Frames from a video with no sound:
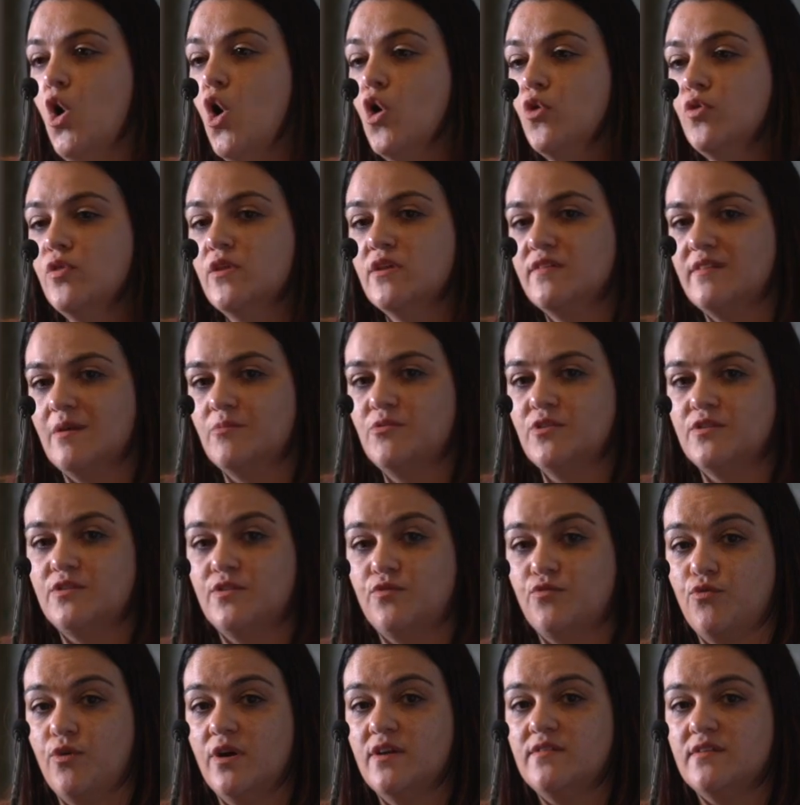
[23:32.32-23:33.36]
On the subject
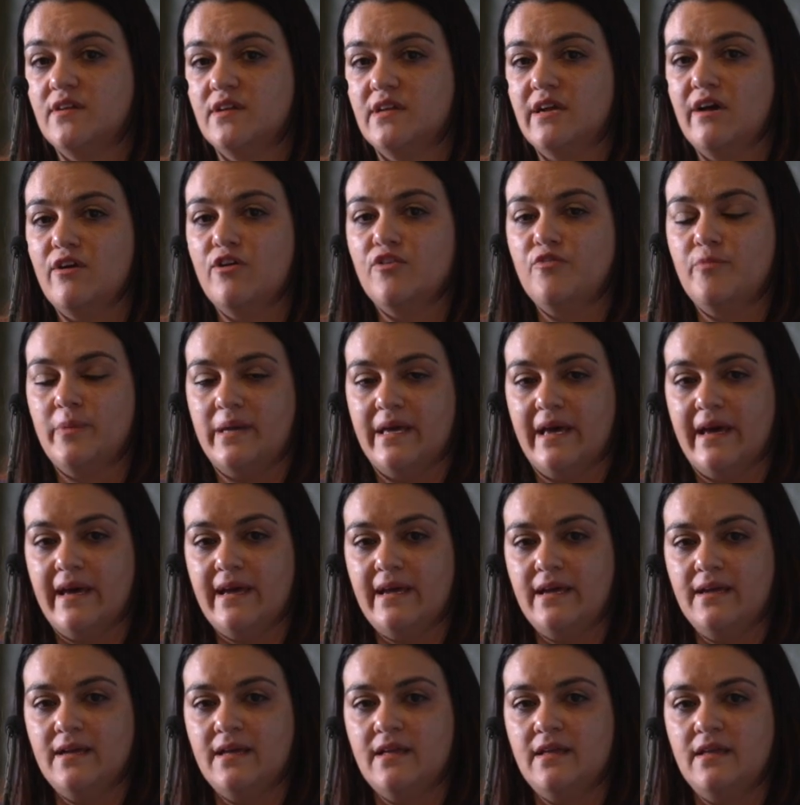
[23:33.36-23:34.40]
of risk and
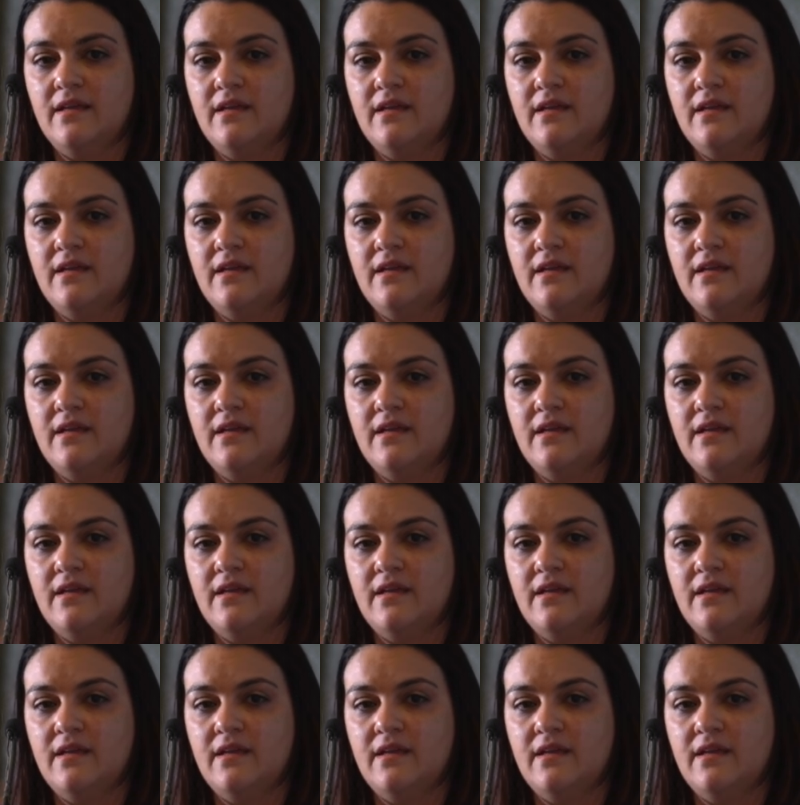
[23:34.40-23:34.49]
RFBA,